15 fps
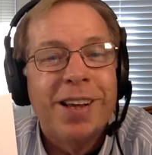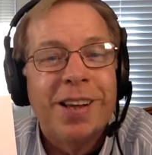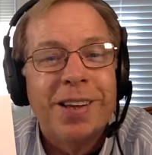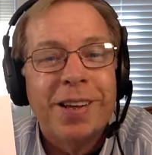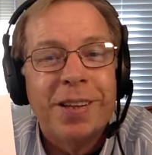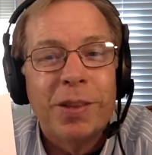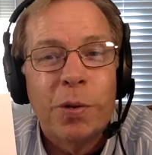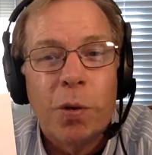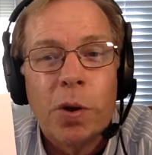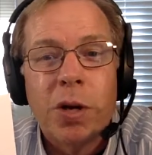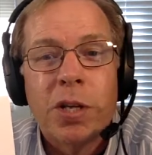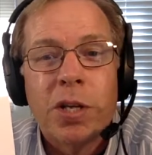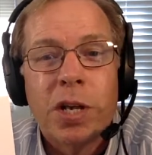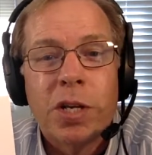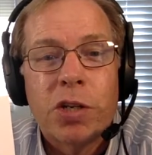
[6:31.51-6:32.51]
the
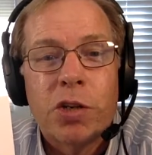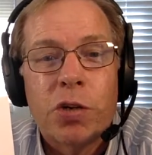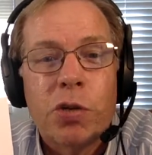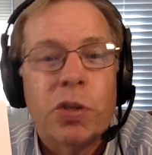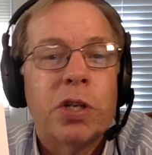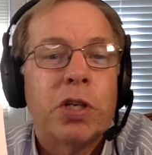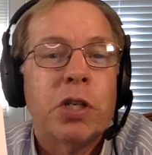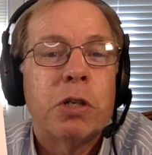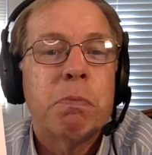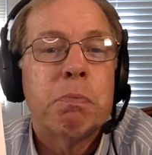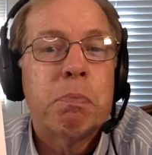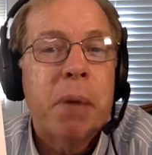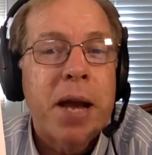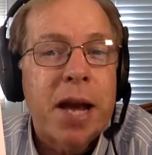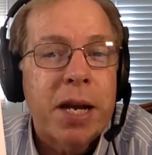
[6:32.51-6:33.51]
word that is used in
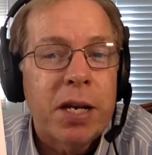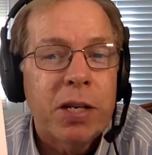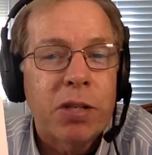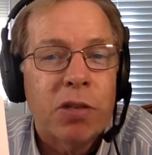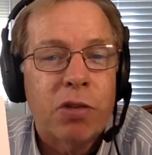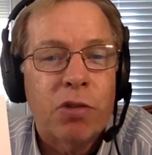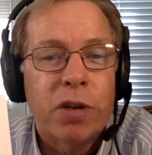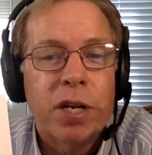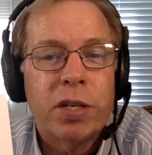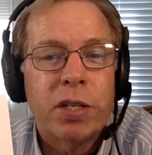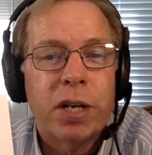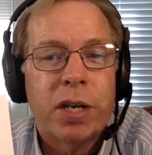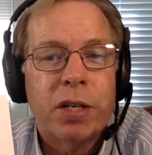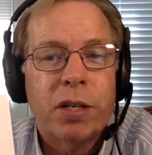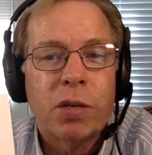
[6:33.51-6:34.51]
Spanish to
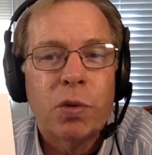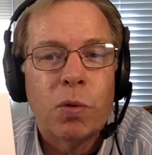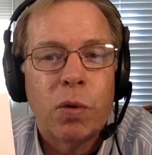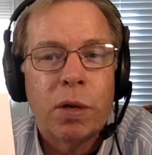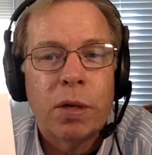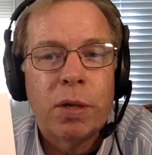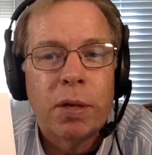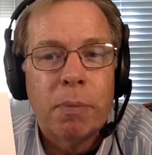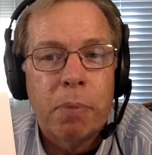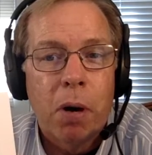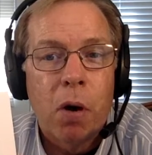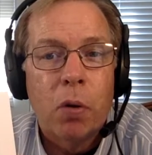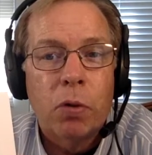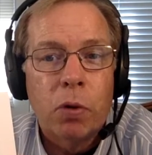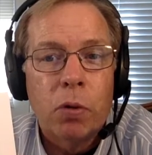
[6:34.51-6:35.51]
translate this word that
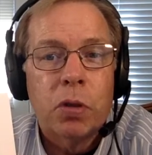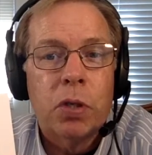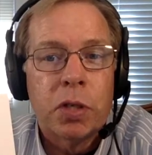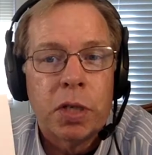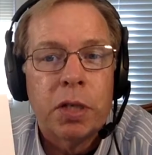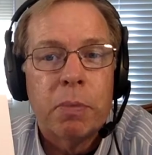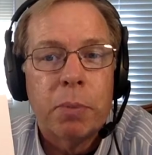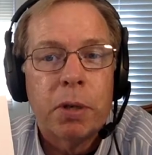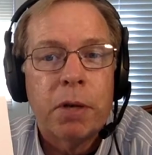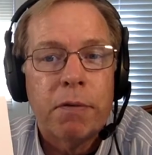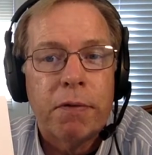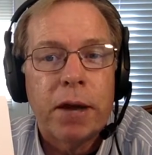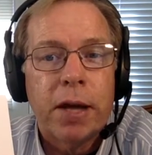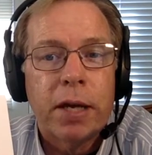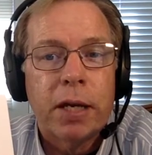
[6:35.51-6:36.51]
Paul uses in the book
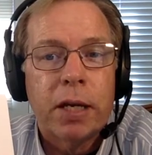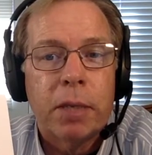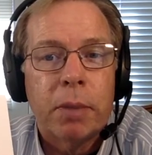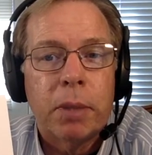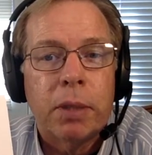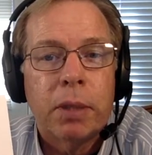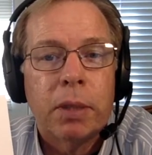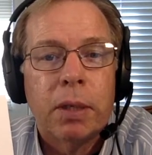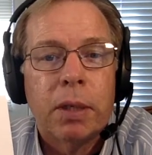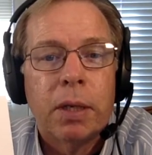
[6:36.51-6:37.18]
of Philemon